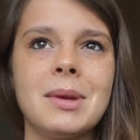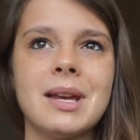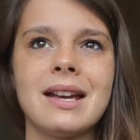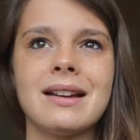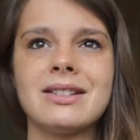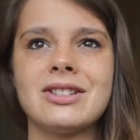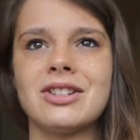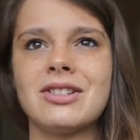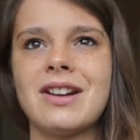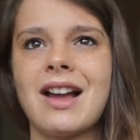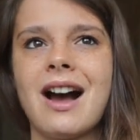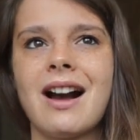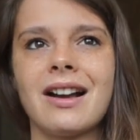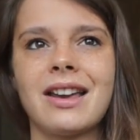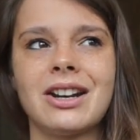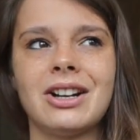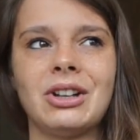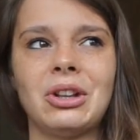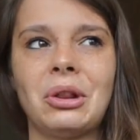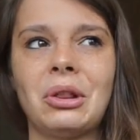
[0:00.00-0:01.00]
because you're
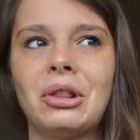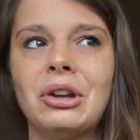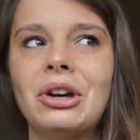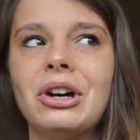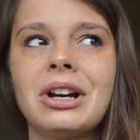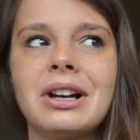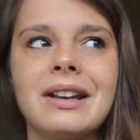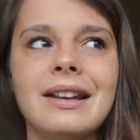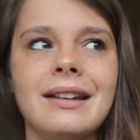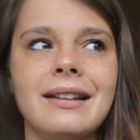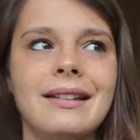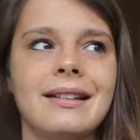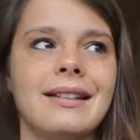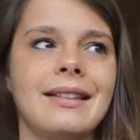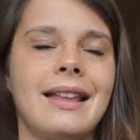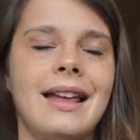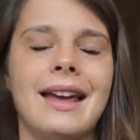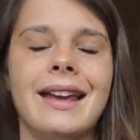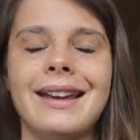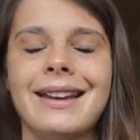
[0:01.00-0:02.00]
not gonna look
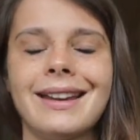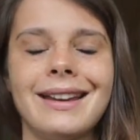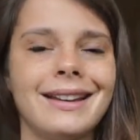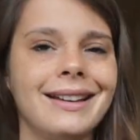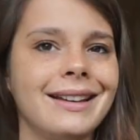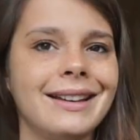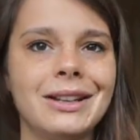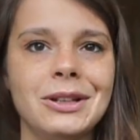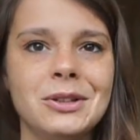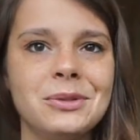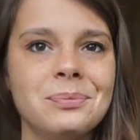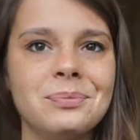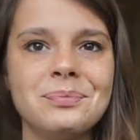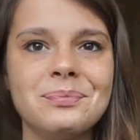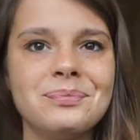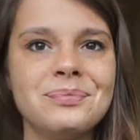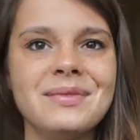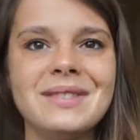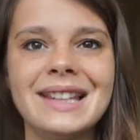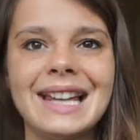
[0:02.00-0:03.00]
like,
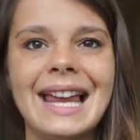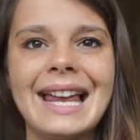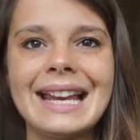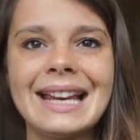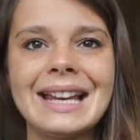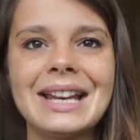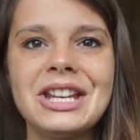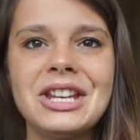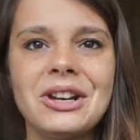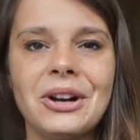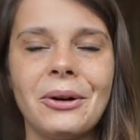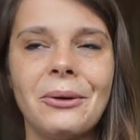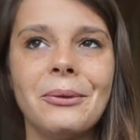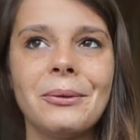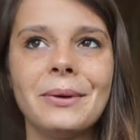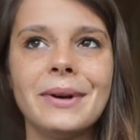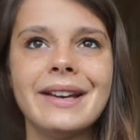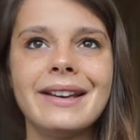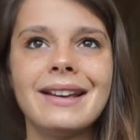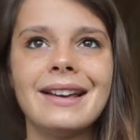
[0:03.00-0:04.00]
you
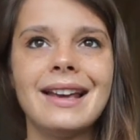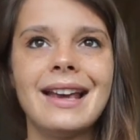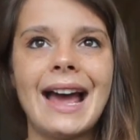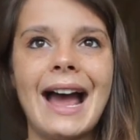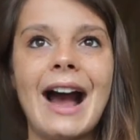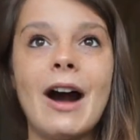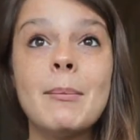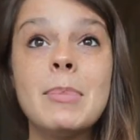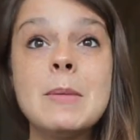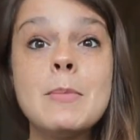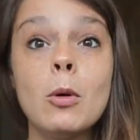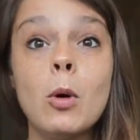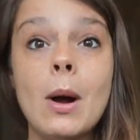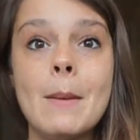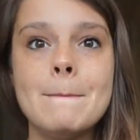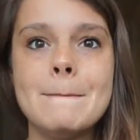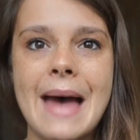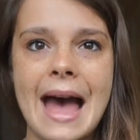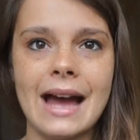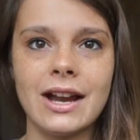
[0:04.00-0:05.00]
know, how people
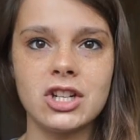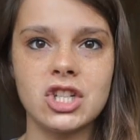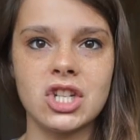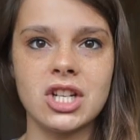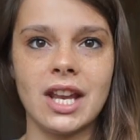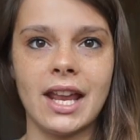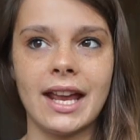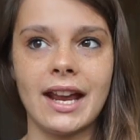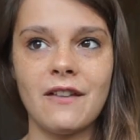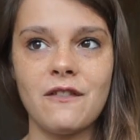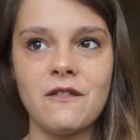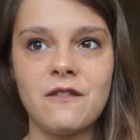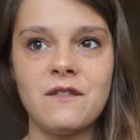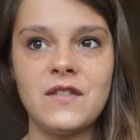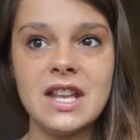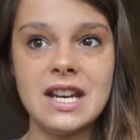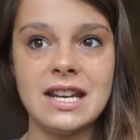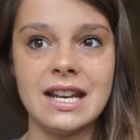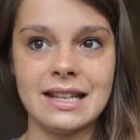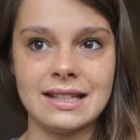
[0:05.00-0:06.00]
imagine, like,
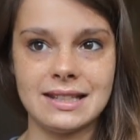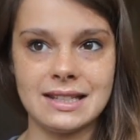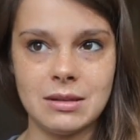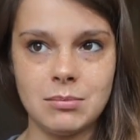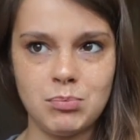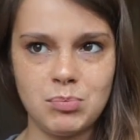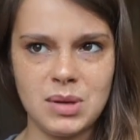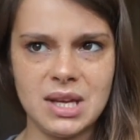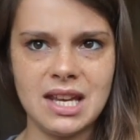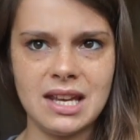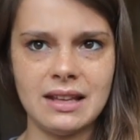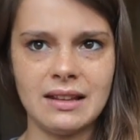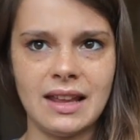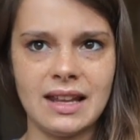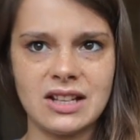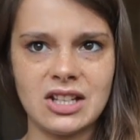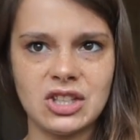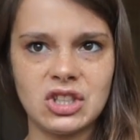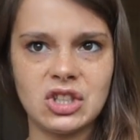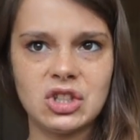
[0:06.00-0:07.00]
fitness to be.
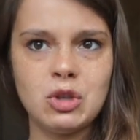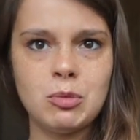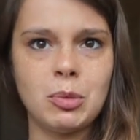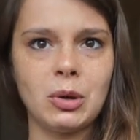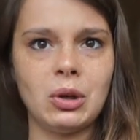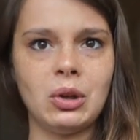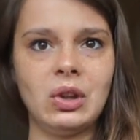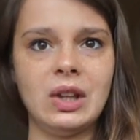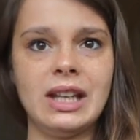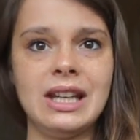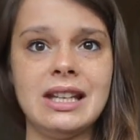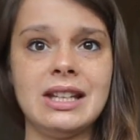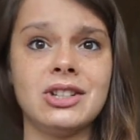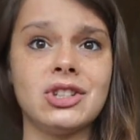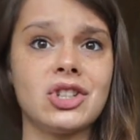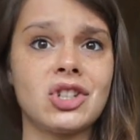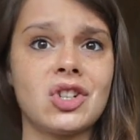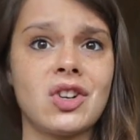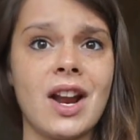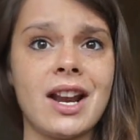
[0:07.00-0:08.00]
Like, this super
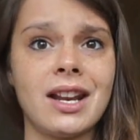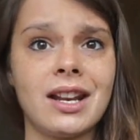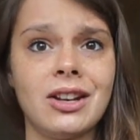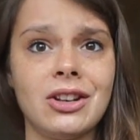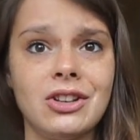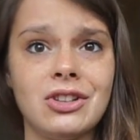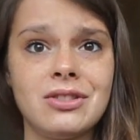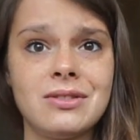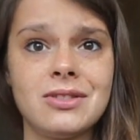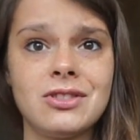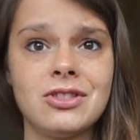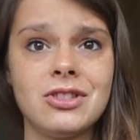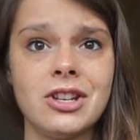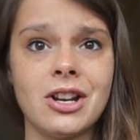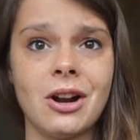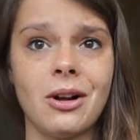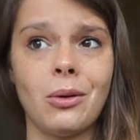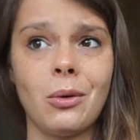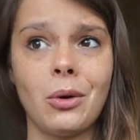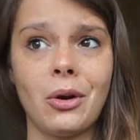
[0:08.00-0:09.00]
lean, shredded,
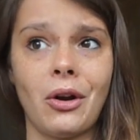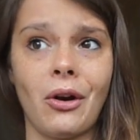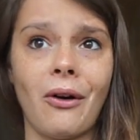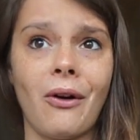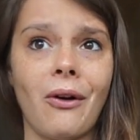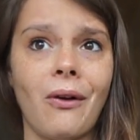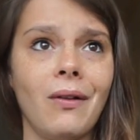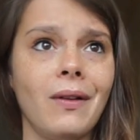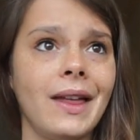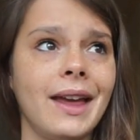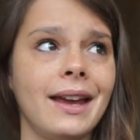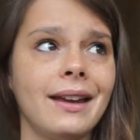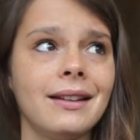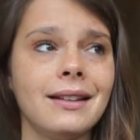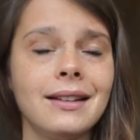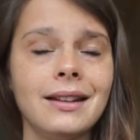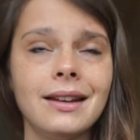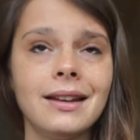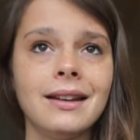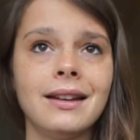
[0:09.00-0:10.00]
you know, girl.
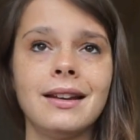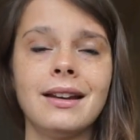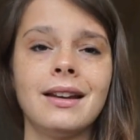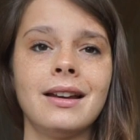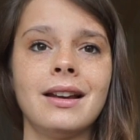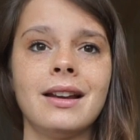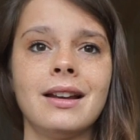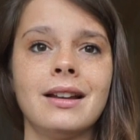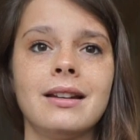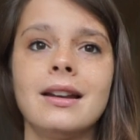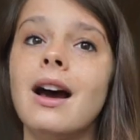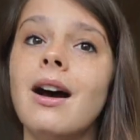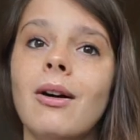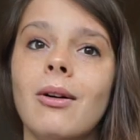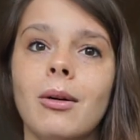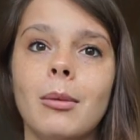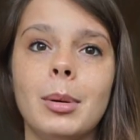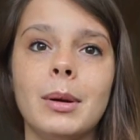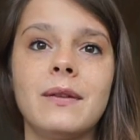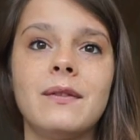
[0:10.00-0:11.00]
Like,
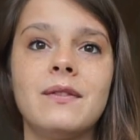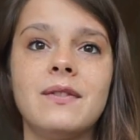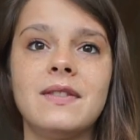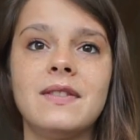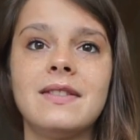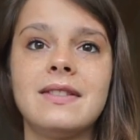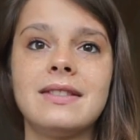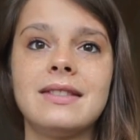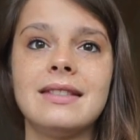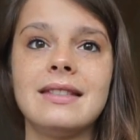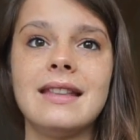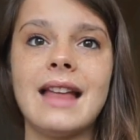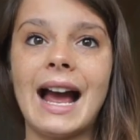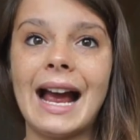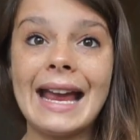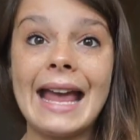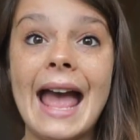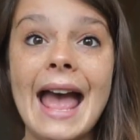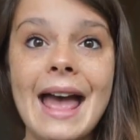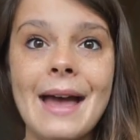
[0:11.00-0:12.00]
no, but
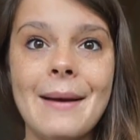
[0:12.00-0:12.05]
I